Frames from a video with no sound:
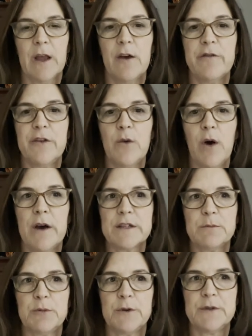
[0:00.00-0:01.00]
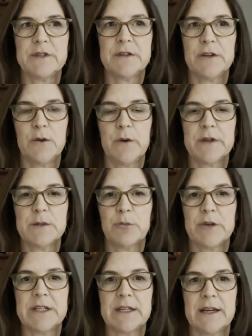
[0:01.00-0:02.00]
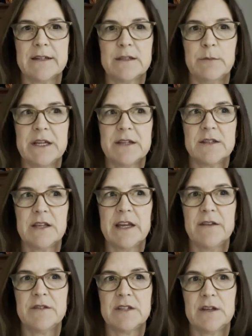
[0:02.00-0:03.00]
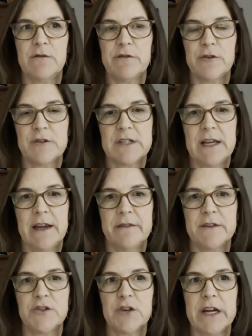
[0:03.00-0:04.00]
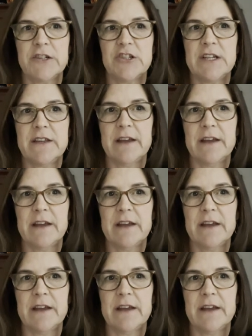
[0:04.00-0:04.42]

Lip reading: A few hospitals in the US pretest because they have seen firsthand the tragedy